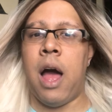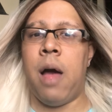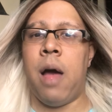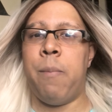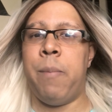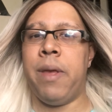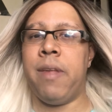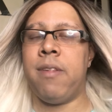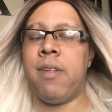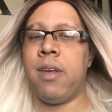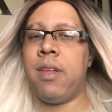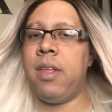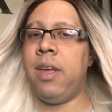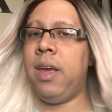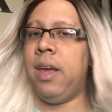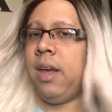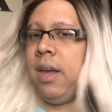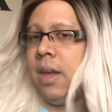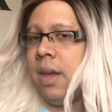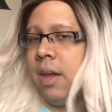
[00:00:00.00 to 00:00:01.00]

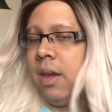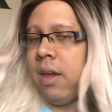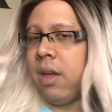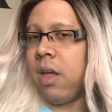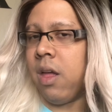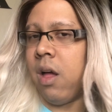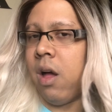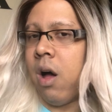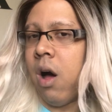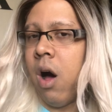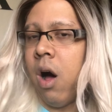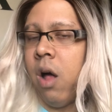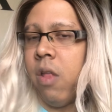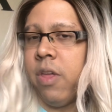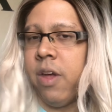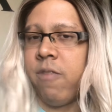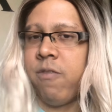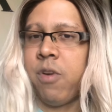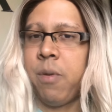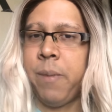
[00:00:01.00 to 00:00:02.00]
basically all
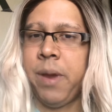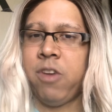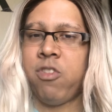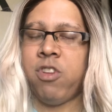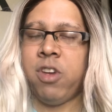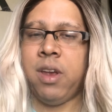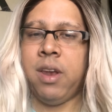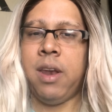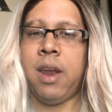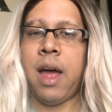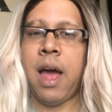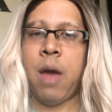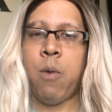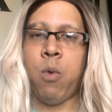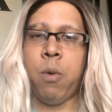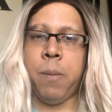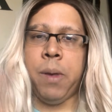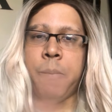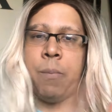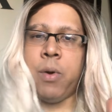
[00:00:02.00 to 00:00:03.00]
the information, I
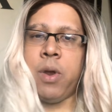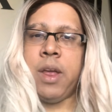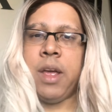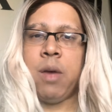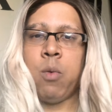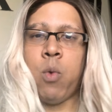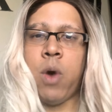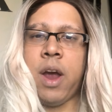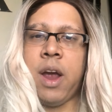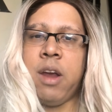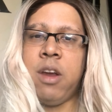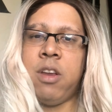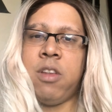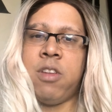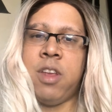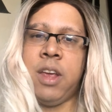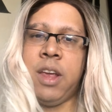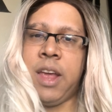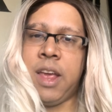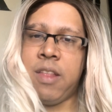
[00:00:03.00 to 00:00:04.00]
will be putting where
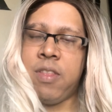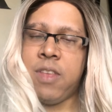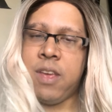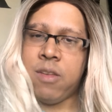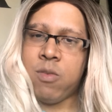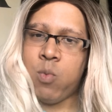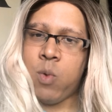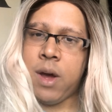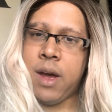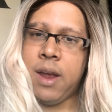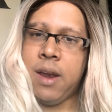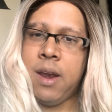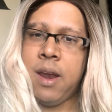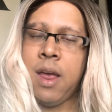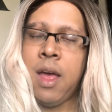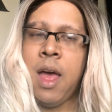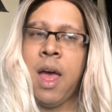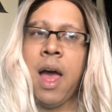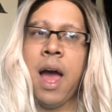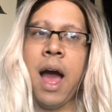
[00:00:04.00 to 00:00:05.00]
to get this one.
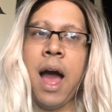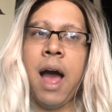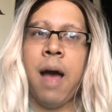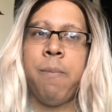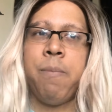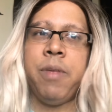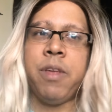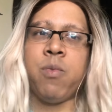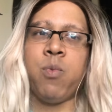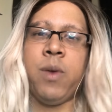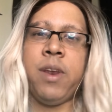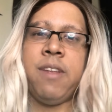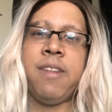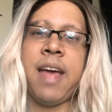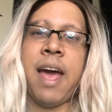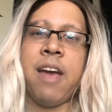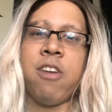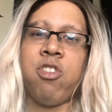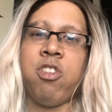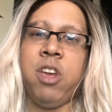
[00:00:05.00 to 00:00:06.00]
This one is
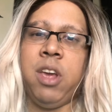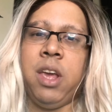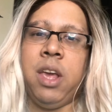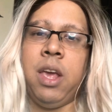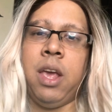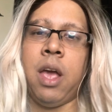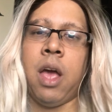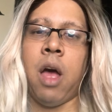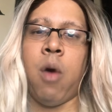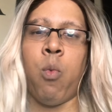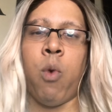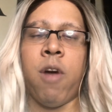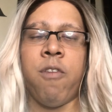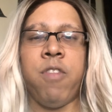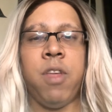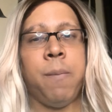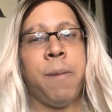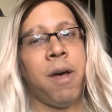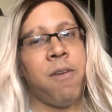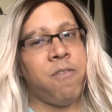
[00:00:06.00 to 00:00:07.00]
actually
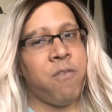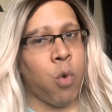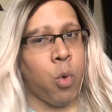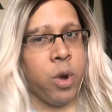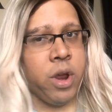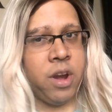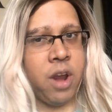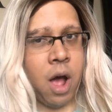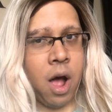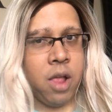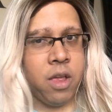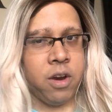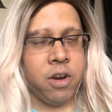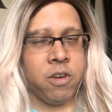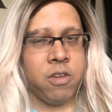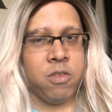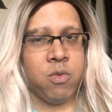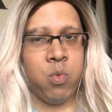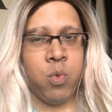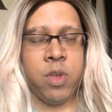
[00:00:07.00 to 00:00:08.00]
roughly about
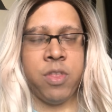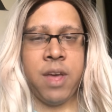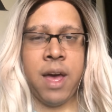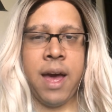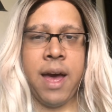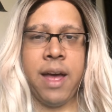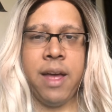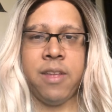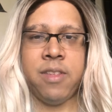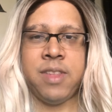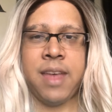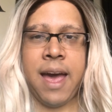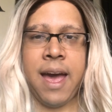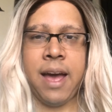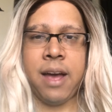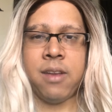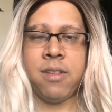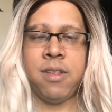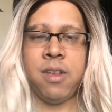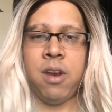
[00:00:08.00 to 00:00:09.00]
$40 with
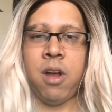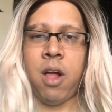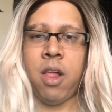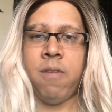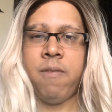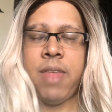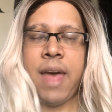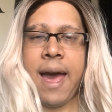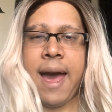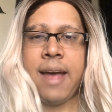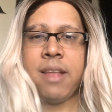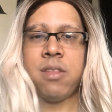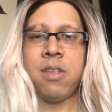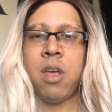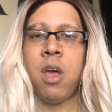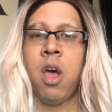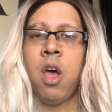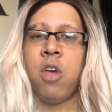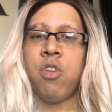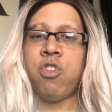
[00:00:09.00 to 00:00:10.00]
tax and all of that.
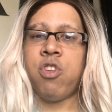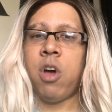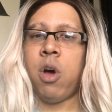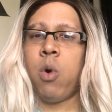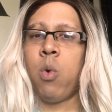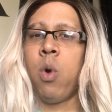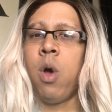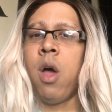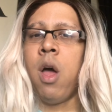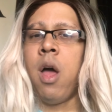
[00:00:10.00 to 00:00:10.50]
So